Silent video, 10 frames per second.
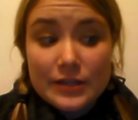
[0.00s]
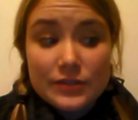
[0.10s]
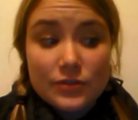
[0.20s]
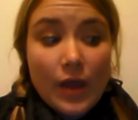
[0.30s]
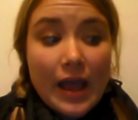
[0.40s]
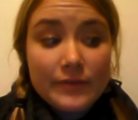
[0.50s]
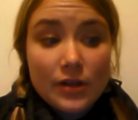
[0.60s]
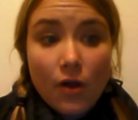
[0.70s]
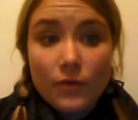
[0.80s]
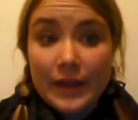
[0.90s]
So
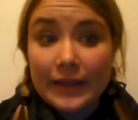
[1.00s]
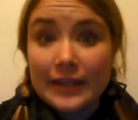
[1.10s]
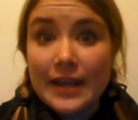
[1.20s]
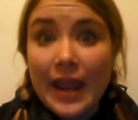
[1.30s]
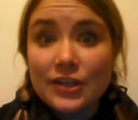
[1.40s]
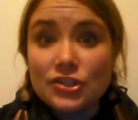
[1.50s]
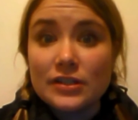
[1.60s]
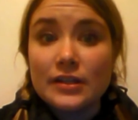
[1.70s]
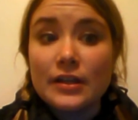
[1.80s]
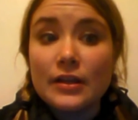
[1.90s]
having all that
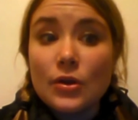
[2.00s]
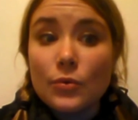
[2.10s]
connection